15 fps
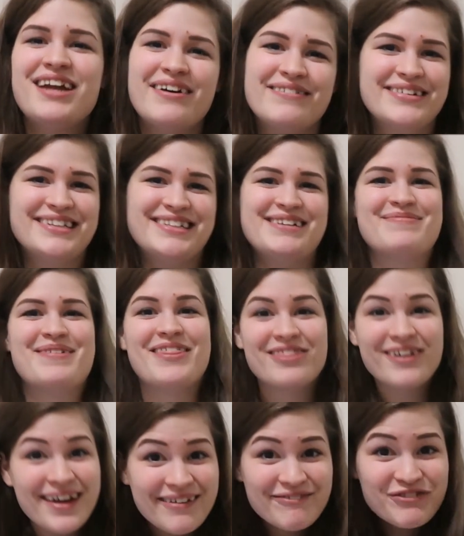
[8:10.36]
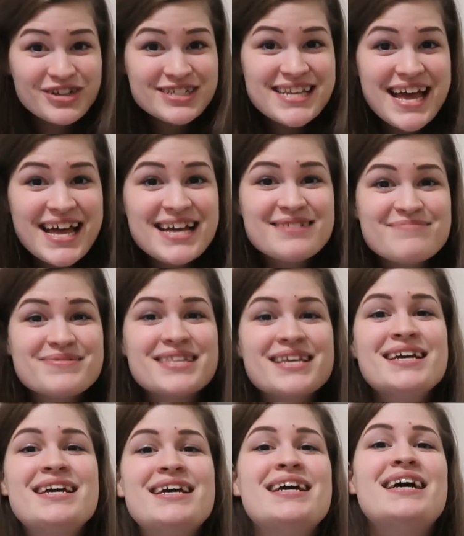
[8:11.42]
Not really, but three or four times
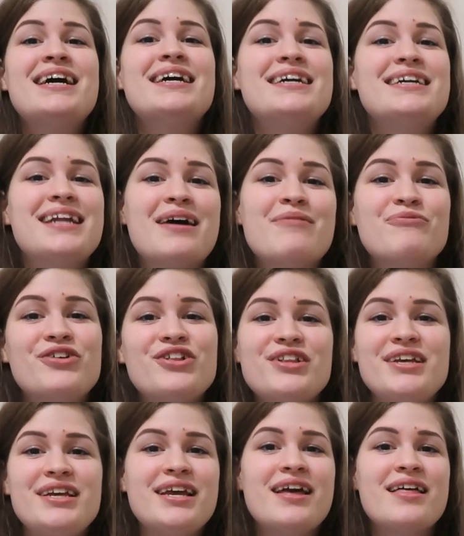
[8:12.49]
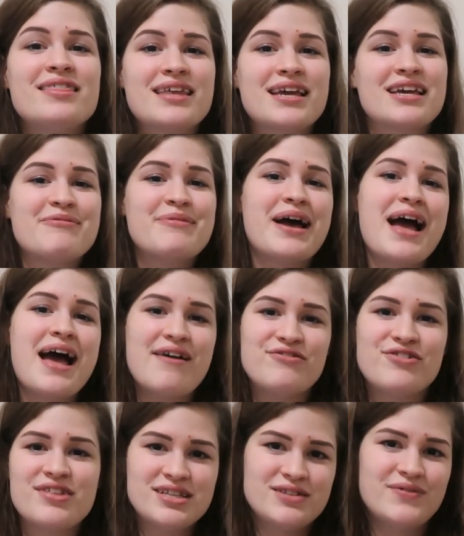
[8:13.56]
and I'm really thinking about
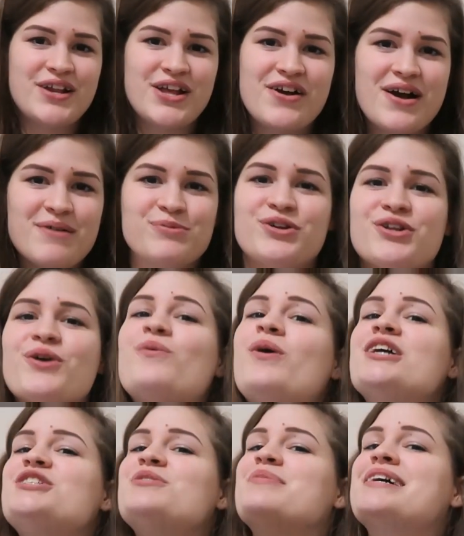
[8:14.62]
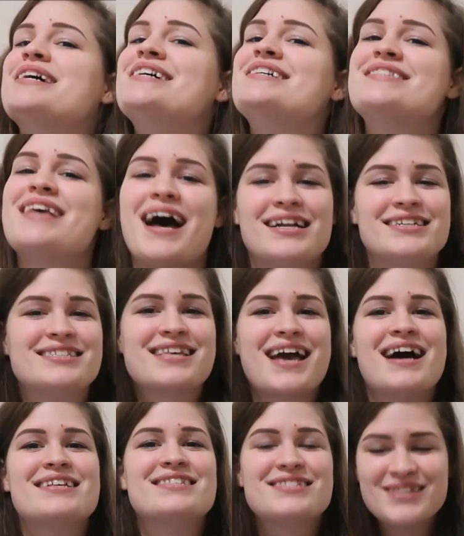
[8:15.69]
after this video, I'm gonna go watch it because I just
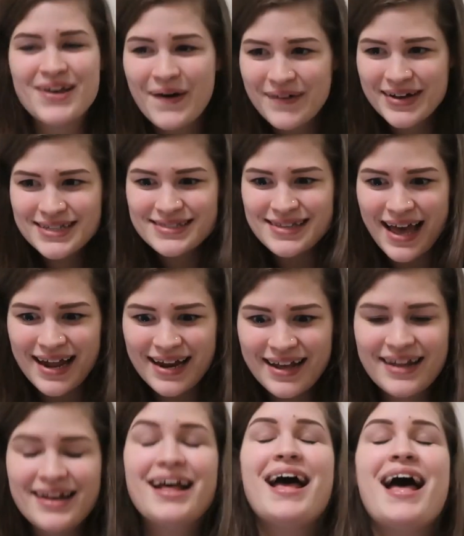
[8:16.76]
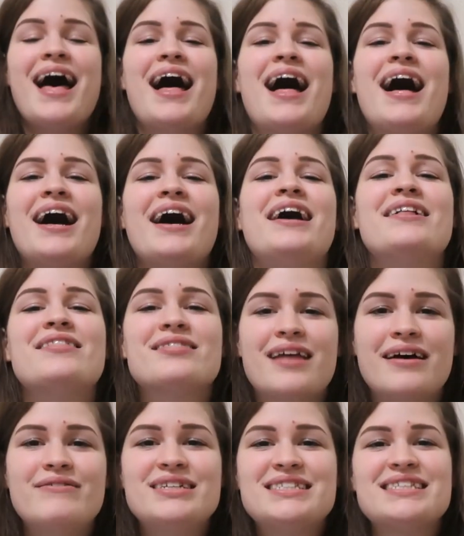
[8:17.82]
got so excited. I
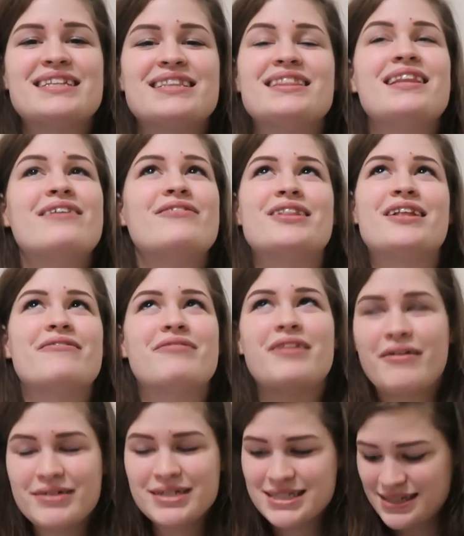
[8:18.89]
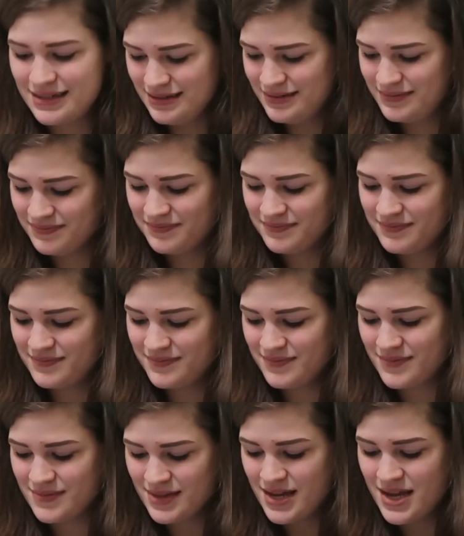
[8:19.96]
love it, love it, love, love it.
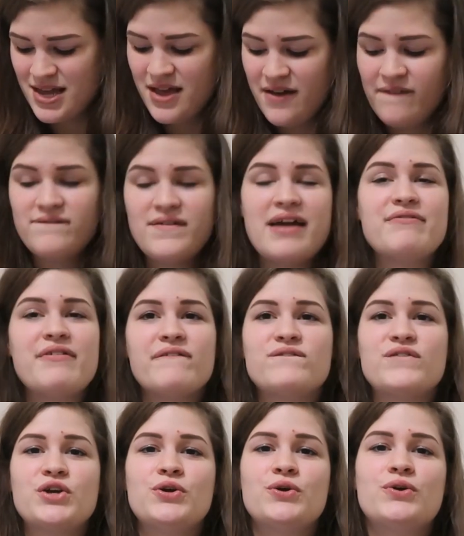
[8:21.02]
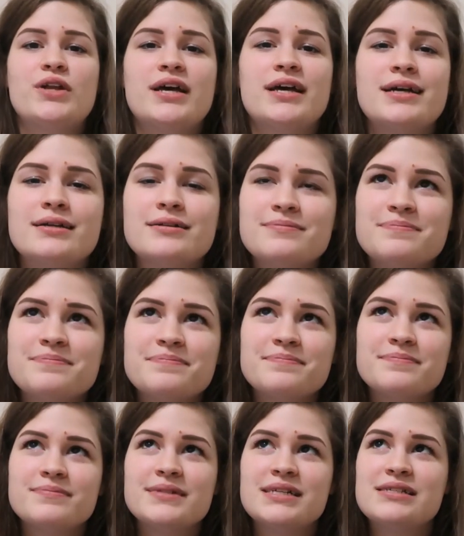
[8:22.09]
Favorite food,
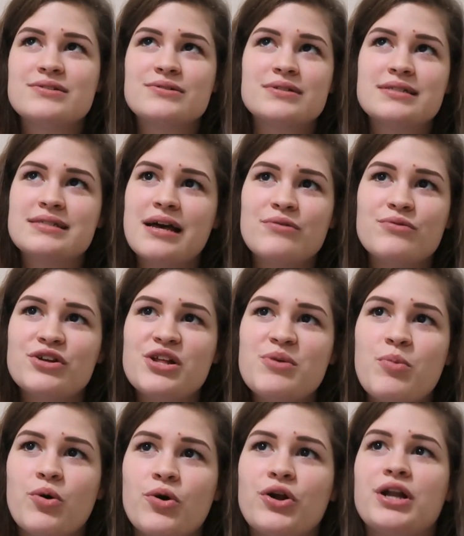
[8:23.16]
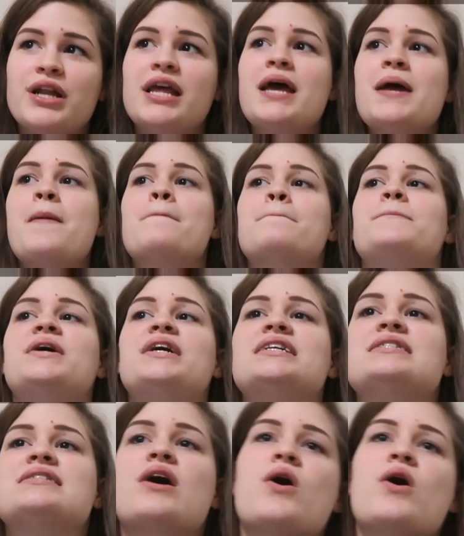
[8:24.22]
it's gonna sound really boring, but